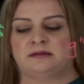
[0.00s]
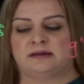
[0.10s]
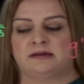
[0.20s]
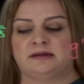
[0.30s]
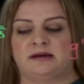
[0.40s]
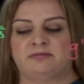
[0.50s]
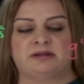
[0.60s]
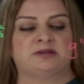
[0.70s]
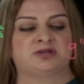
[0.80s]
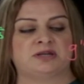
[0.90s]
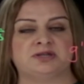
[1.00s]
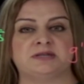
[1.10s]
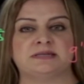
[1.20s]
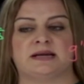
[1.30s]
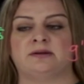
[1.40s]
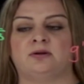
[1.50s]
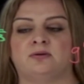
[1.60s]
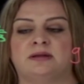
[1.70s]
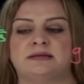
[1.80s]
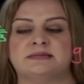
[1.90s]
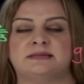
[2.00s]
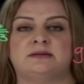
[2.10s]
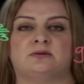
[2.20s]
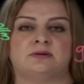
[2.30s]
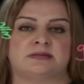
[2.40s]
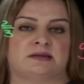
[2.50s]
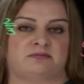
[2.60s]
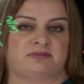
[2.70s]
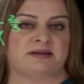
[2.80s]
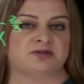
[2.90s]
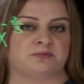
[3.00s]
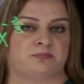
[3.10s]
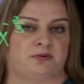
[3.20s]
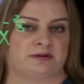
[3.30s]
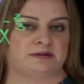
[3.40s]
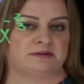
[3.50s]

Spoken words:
concavity changes, I know that 0 is an inflection point.